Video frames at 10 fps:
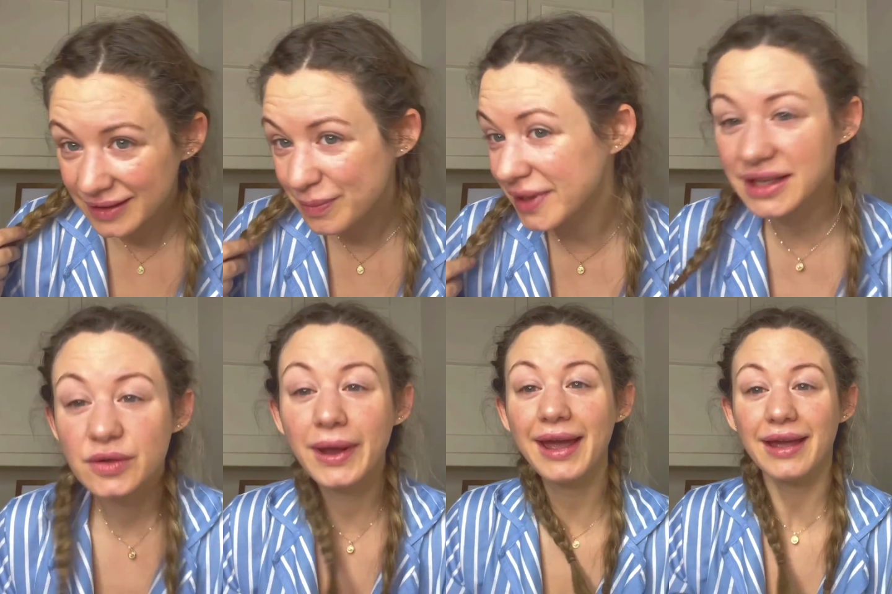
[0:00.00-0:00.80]
but that's
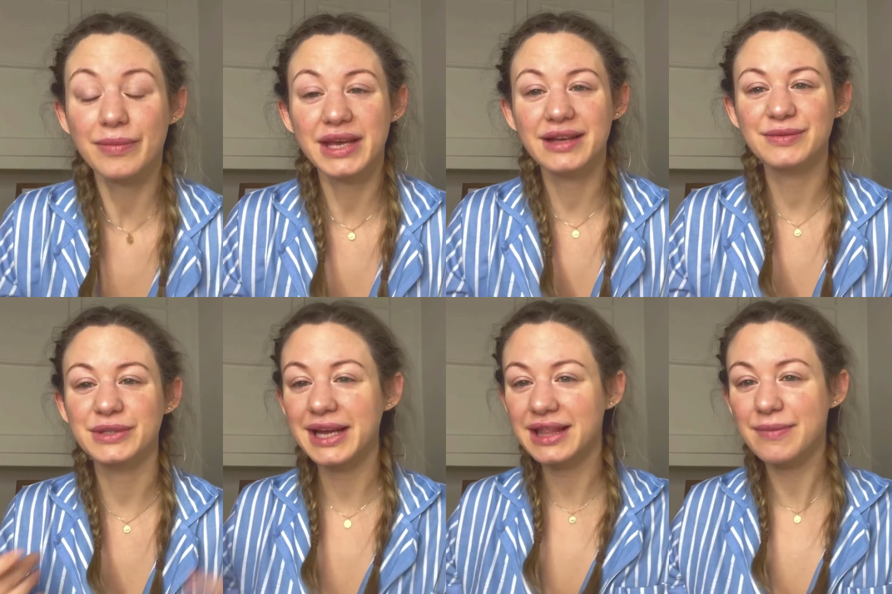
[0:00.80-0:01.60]
okay because we're
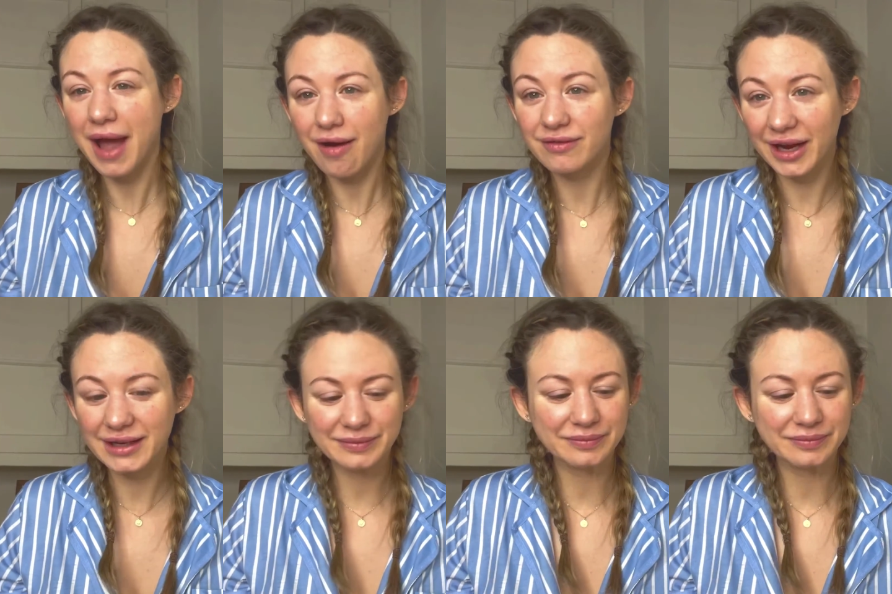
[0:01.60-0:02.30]
taking them out, right?